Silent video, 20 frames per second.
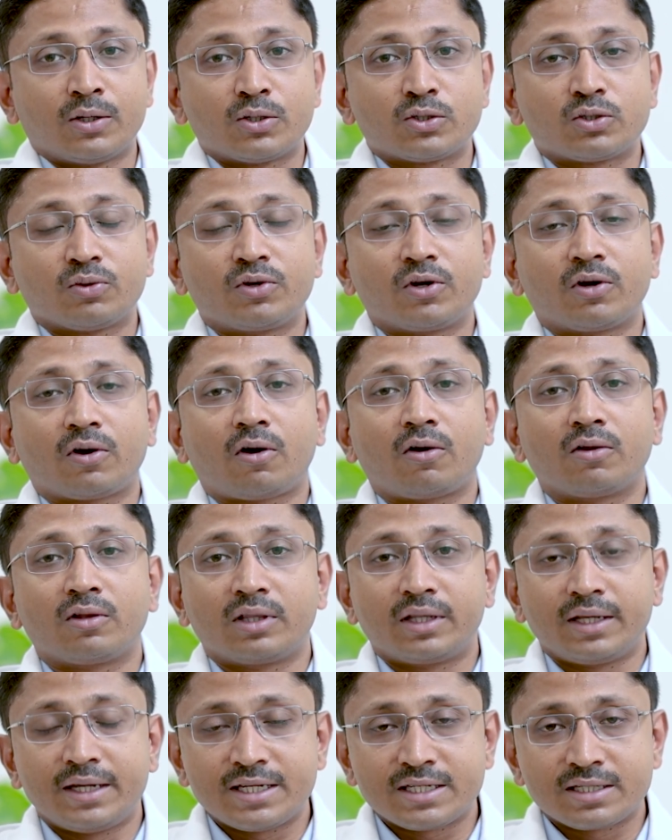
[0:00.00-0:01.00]
So when you're
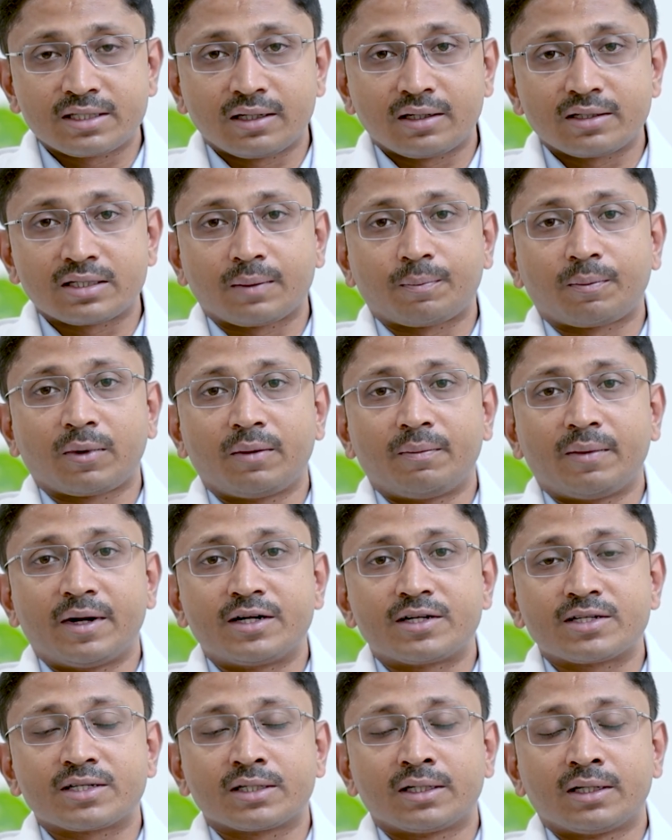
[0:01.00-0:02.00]
on these uh,
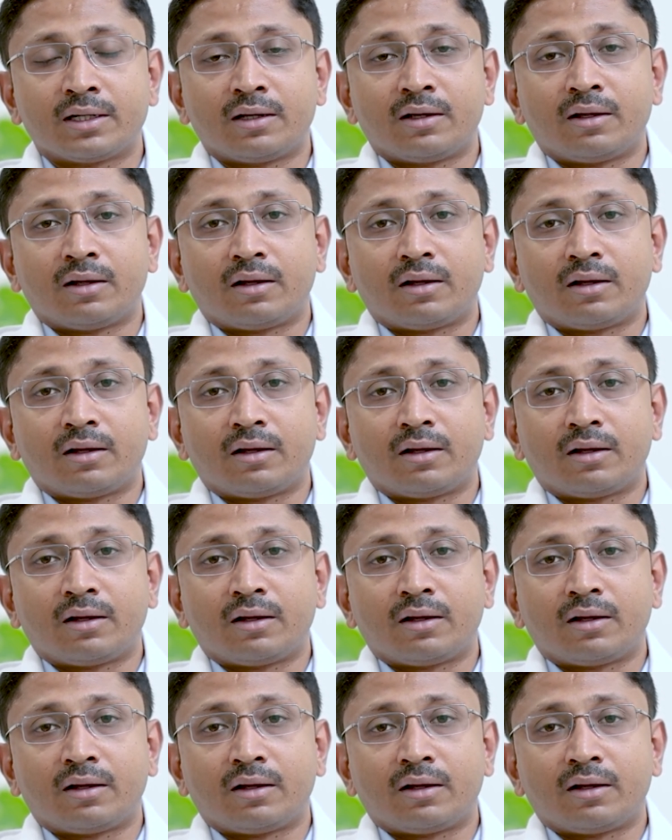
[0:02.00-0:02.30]
supplements,